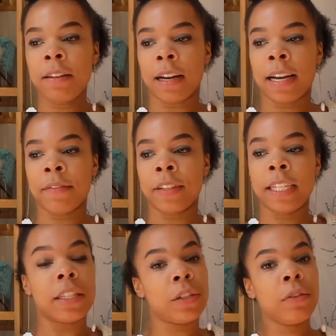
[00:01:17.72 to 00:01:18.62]
you have
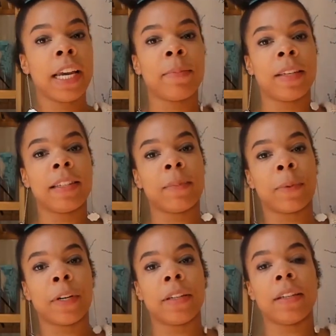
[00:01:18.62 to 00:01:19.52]
these two captains
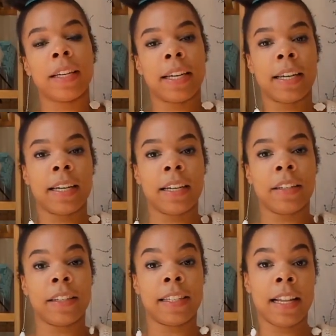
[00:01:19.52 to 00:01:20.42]
aboard
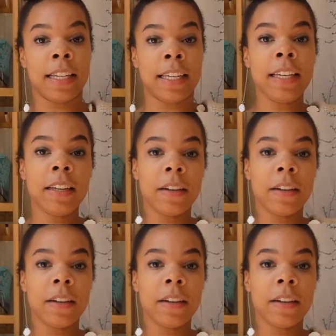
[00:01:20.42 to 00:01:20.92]
the Sally,